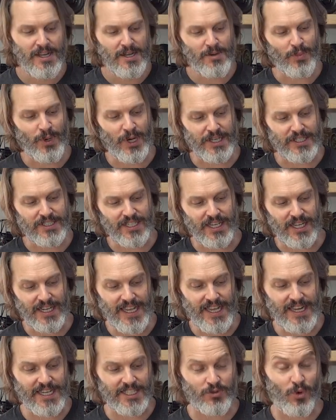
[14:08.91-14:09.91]
But
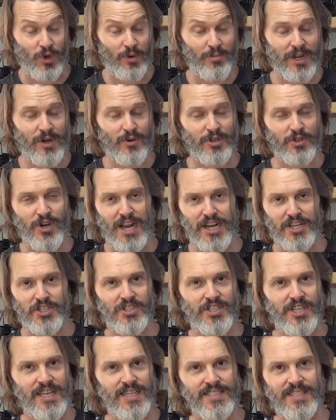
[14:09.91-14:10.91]
again, it's one big retraction
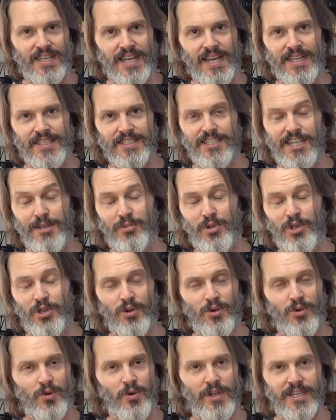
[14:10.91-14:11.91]
test, and
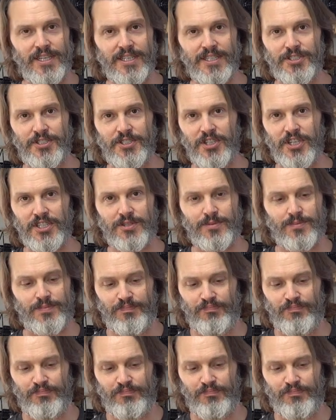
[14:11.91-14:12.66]
TPU is just